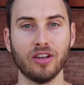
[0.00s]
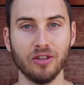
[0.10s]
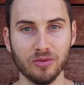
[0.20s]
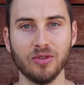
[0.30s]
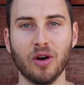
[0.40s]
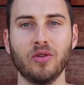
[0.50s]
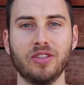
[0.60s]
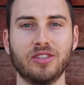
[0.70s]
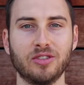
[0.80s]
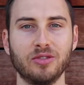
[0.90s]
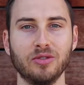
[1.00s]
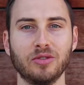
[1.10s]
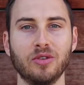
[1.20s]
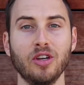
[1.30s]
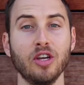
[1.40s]
you know this is
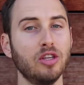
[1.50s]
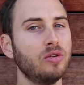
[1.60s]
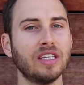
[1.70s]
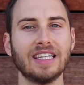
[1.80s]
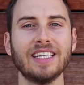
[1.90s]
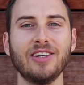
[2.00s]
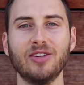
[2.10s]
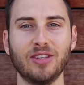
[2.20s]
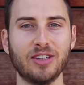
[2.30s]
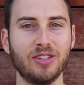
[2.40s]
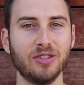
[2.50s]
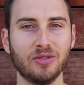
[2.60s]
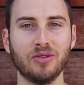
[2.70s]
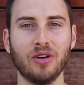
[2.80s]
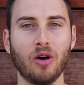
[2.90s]
true. You can literally
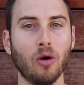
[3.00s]
do